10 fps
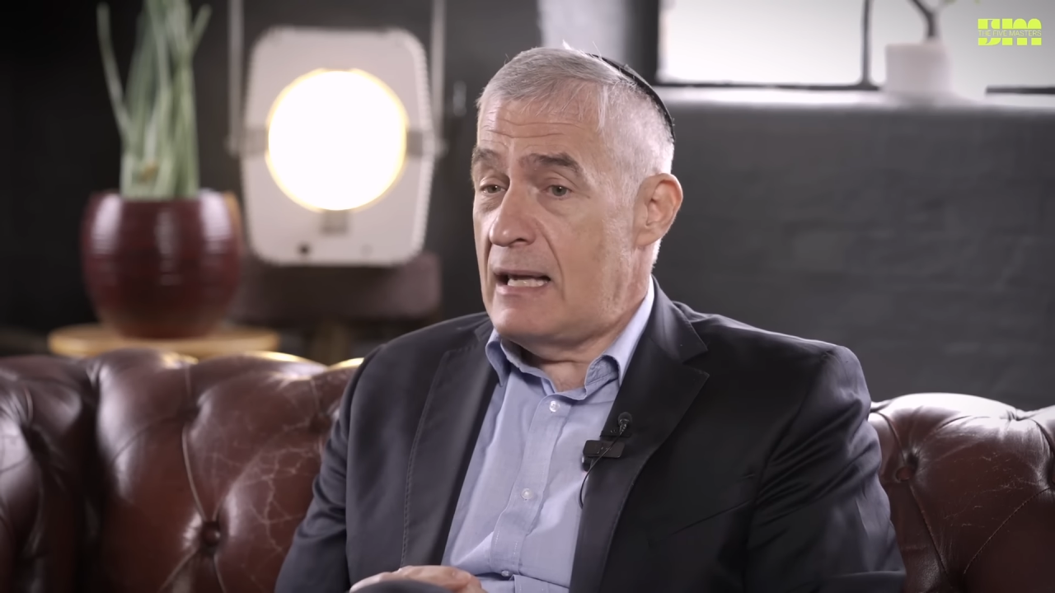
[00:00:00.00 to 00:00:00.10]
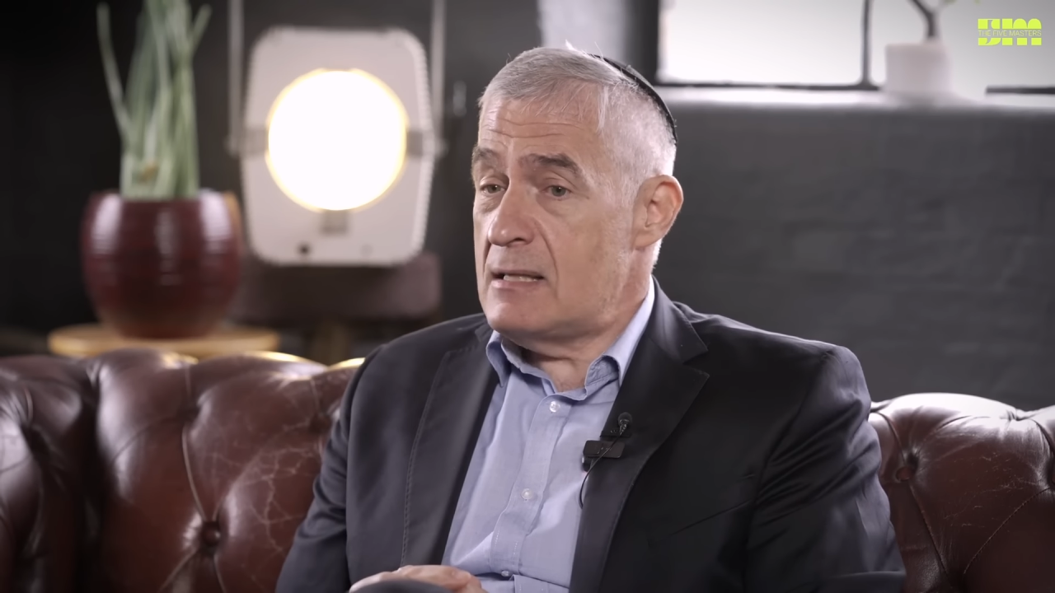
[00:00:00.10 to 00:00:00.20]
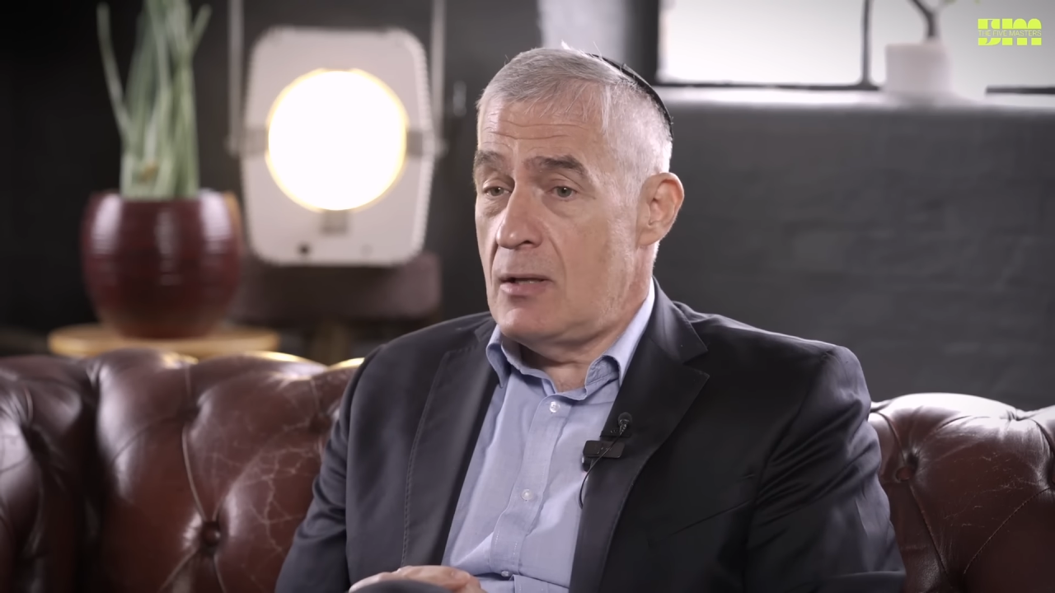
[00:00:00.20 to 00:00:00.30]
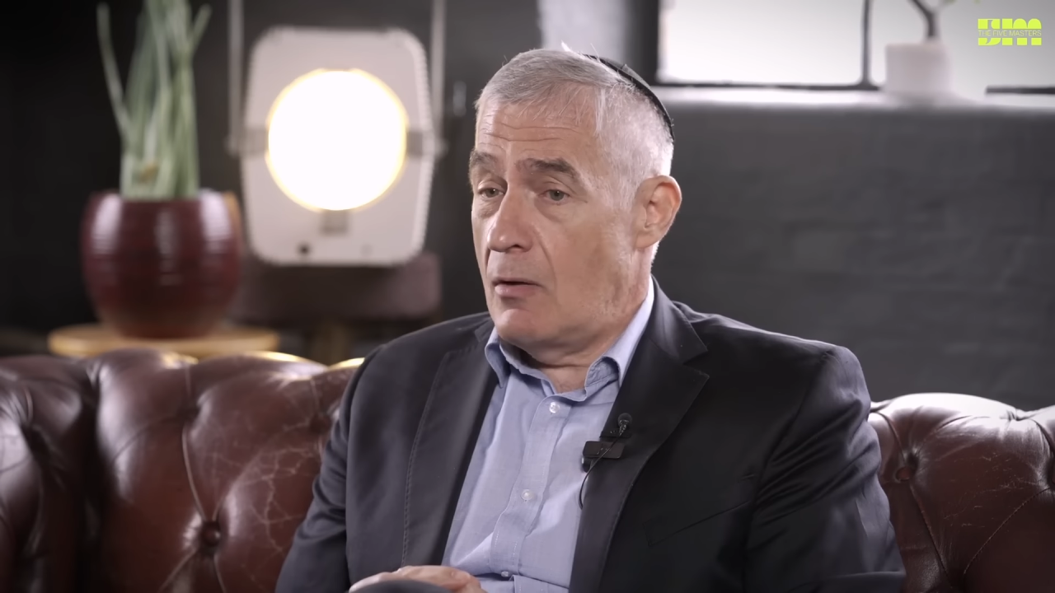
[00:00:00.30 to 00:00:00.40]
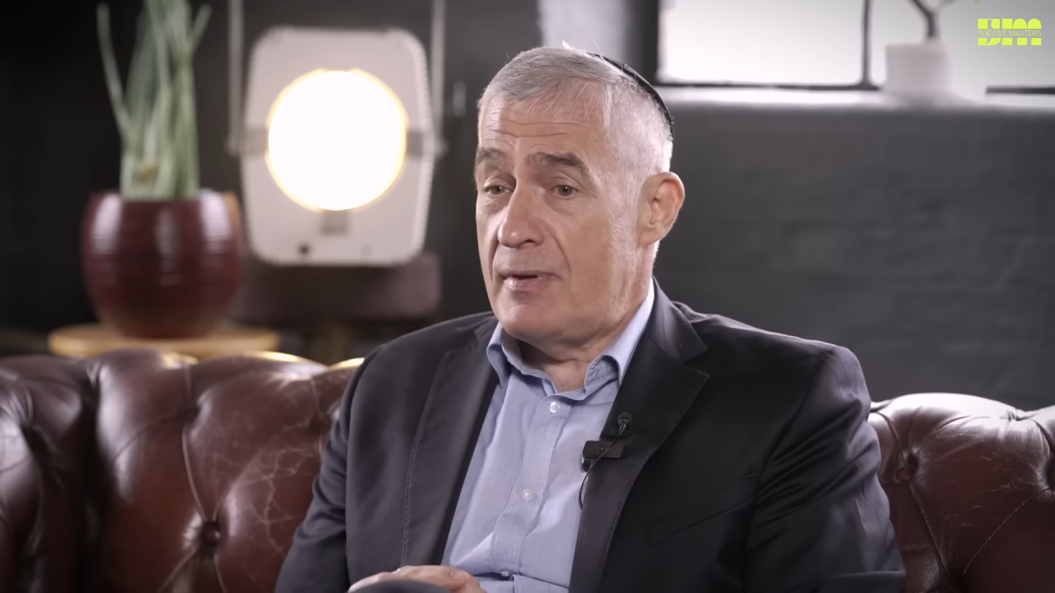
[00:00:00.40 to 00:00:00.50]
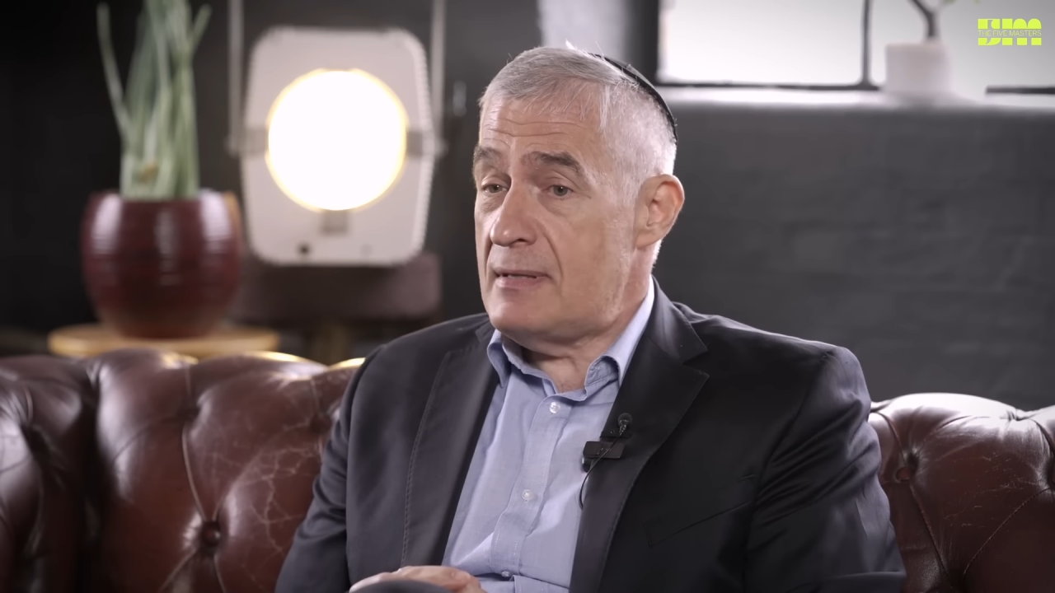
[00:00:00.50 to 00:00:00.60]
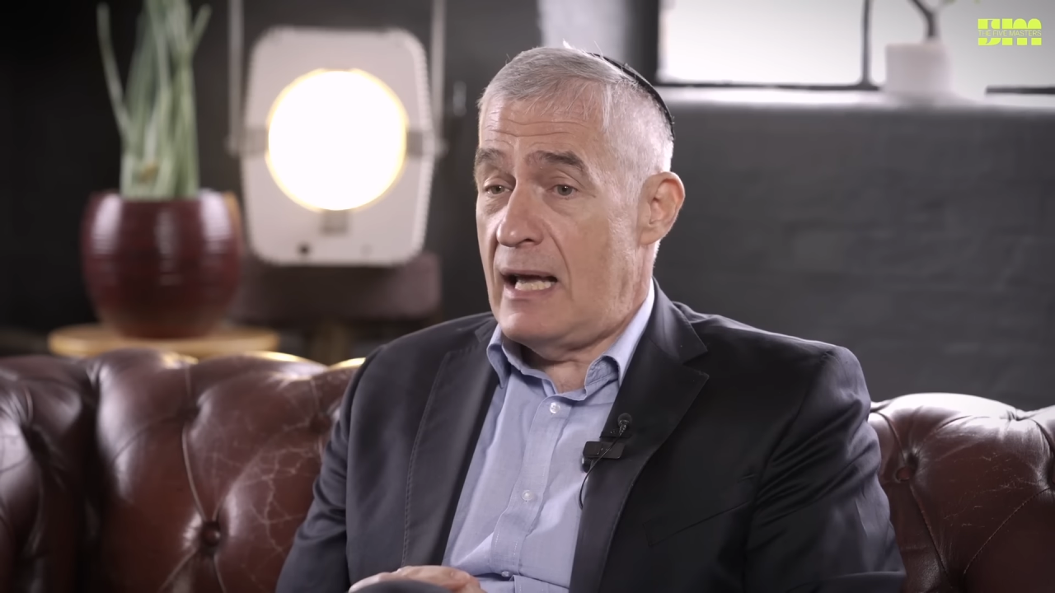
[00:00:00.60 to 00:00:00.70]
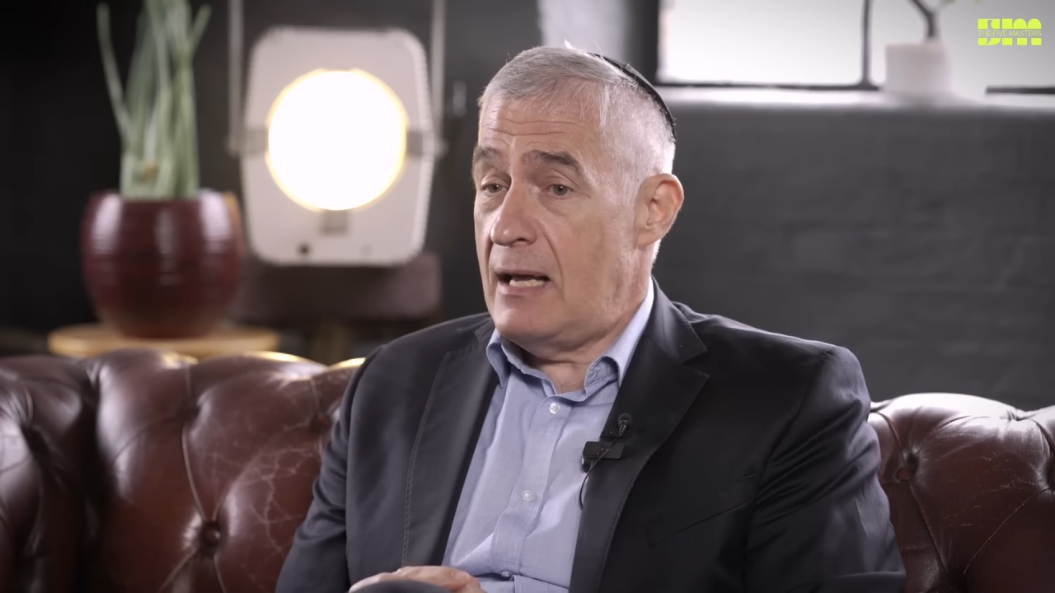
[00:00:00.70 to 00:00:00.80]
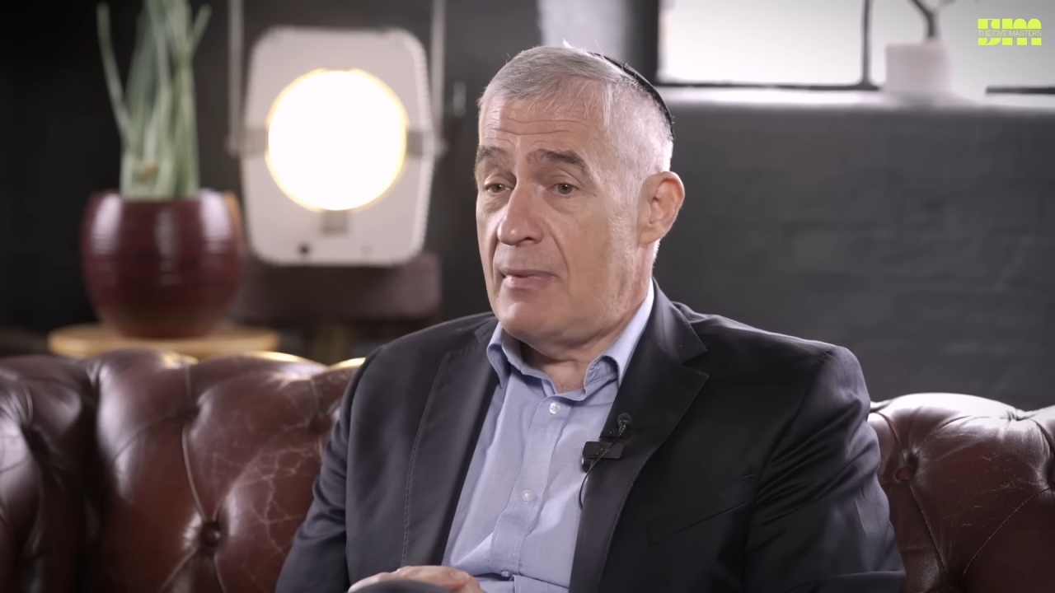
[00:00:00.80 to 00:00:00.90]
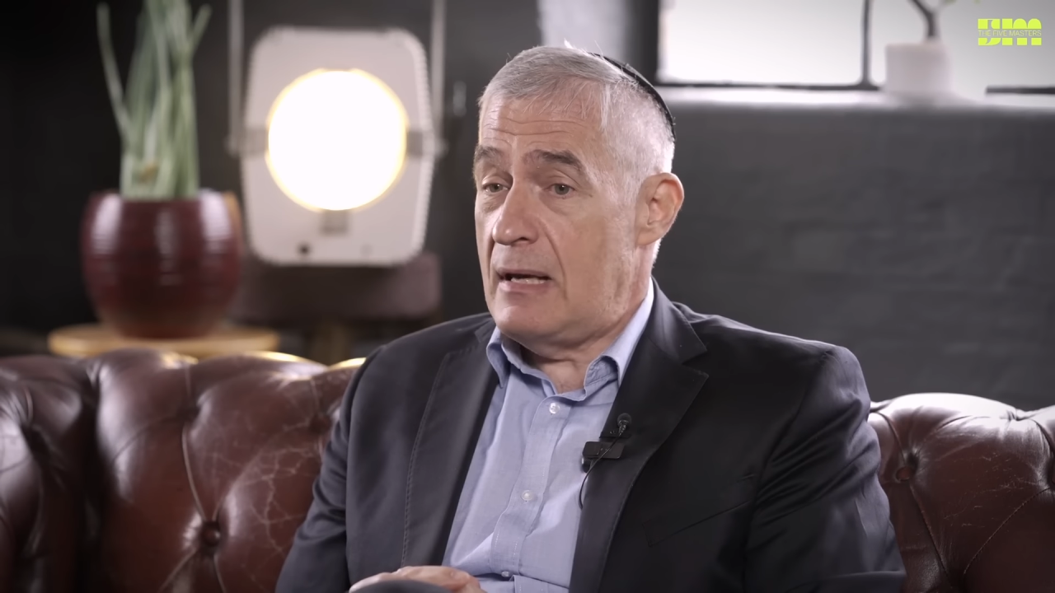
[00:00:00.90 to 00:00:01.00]
is not the
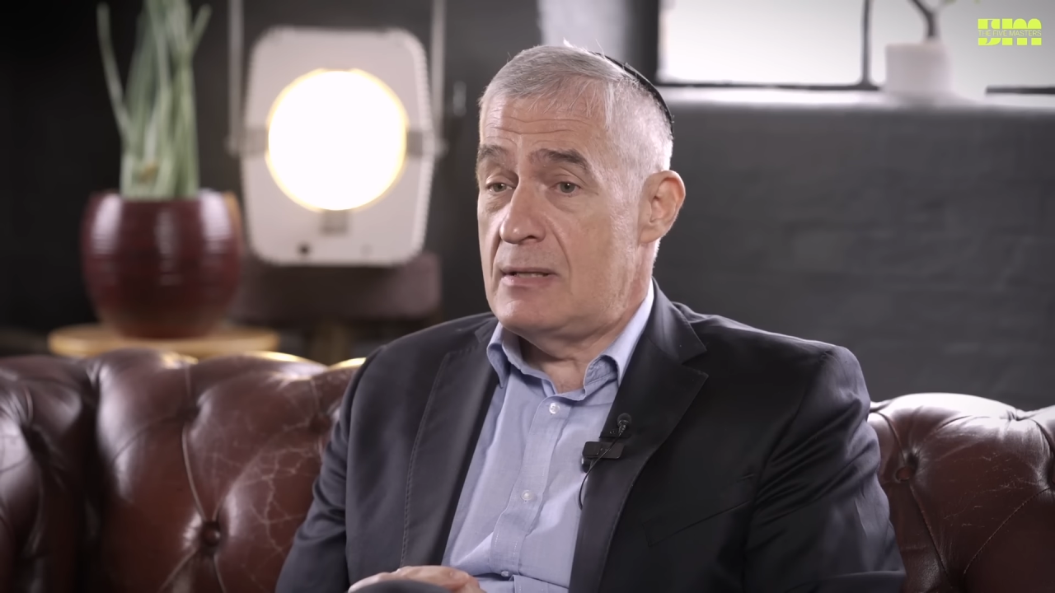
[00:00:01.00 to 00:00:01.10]
same